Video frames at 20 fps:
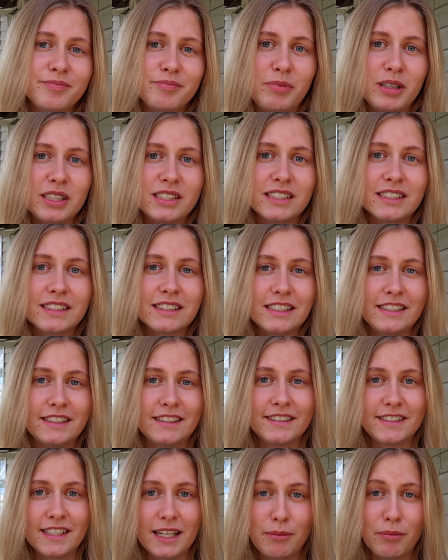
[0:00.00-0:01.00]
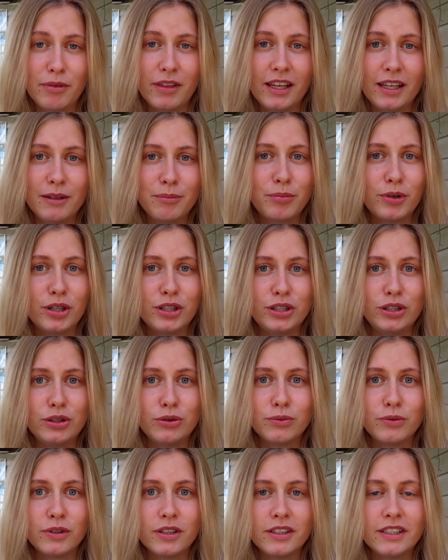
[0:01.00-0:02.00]
basically the same thing, but
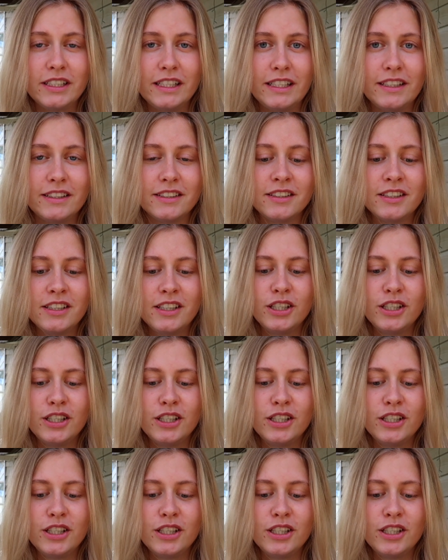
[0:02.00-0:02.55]
you will need